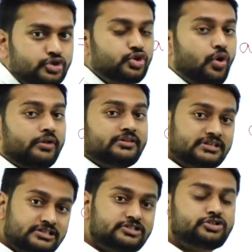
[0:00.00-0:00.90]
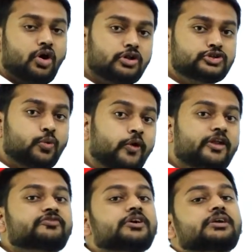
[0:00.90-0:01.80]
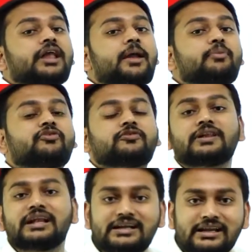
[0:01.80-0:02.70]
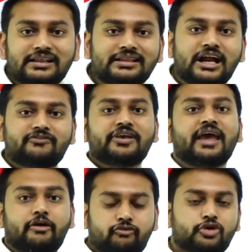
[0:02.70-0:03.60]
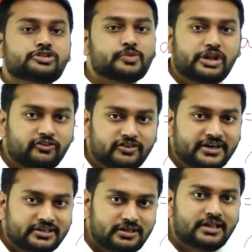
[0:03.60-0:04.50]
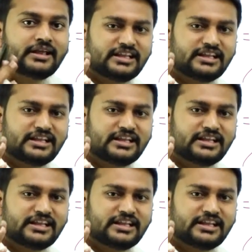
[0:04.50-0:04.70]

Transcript: So this is also one of the type of literal that we have. What is the meaning of literal?